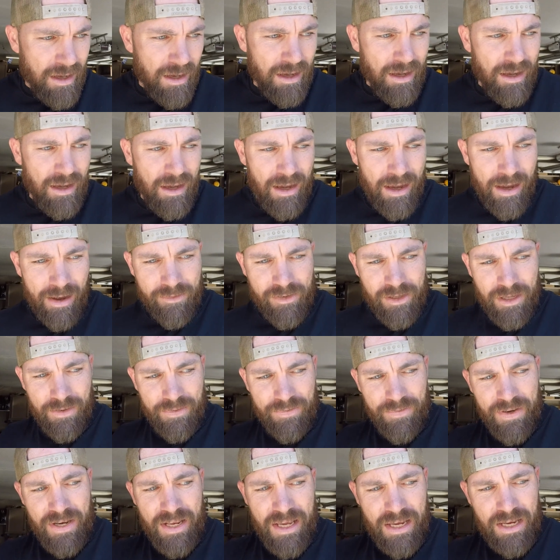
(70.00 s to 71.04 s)
have enough
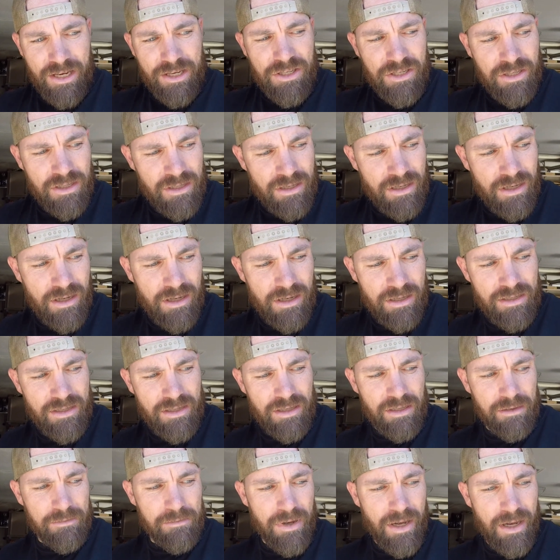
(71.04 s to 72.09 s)
adhesion to the
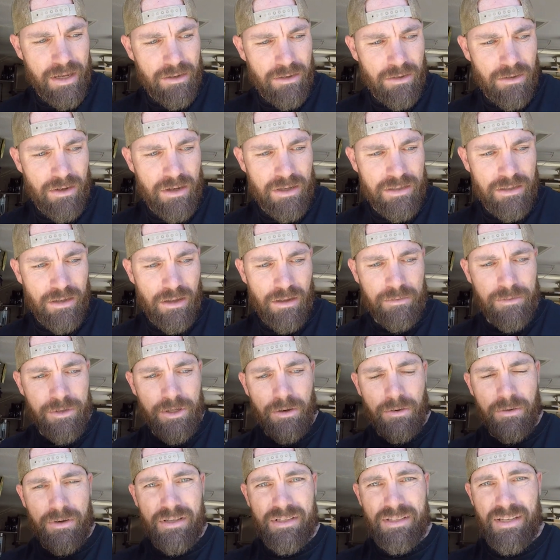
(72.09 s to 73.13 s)
metal, because all I'm
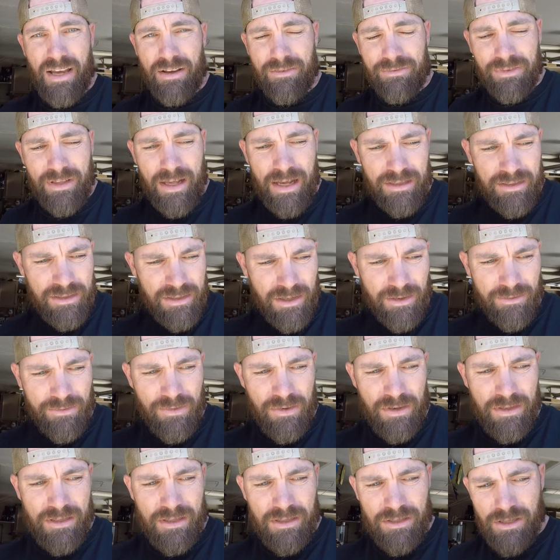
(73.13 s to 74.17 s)
doing is that flat
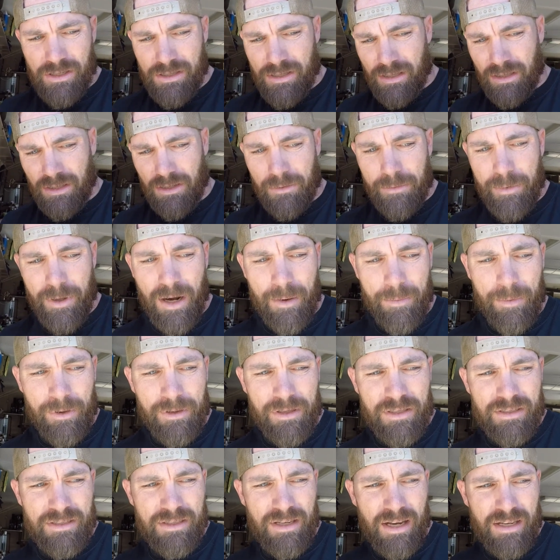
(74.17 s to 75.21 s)
surface and just a little bit up on the
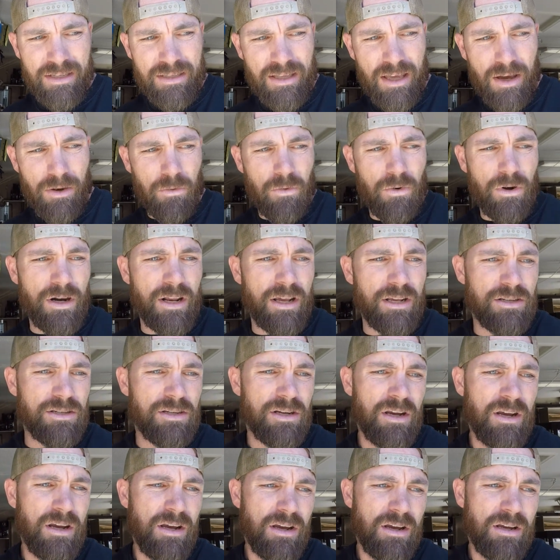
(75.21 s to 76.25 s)
sides of that 1-inch
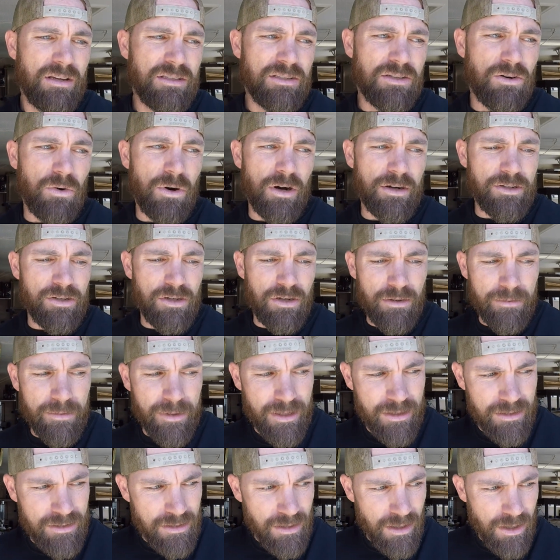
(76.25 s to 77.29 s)
square tubing.
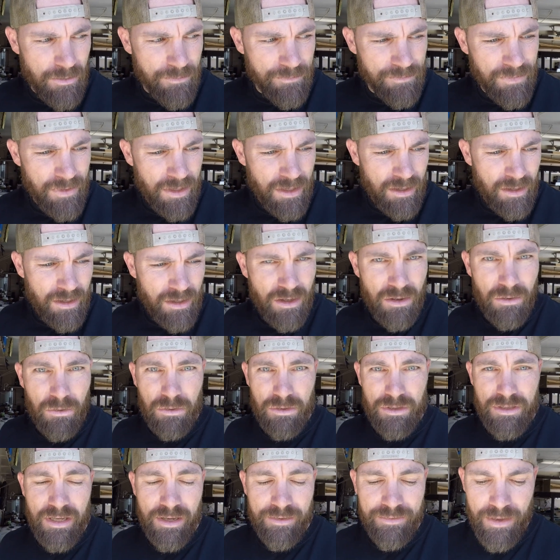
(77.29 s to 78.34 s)
So we'll
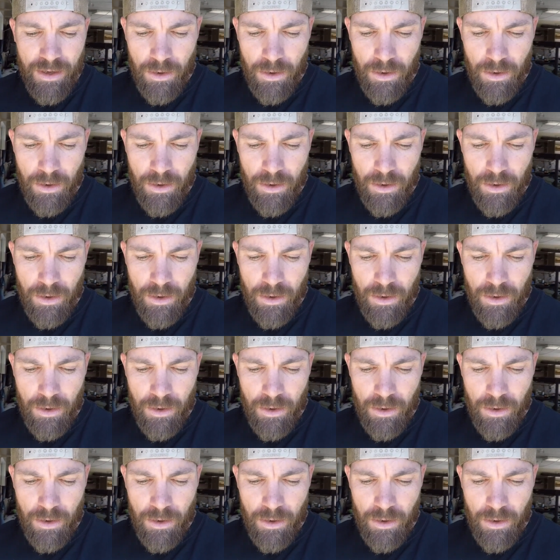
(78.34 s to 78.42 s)
see if that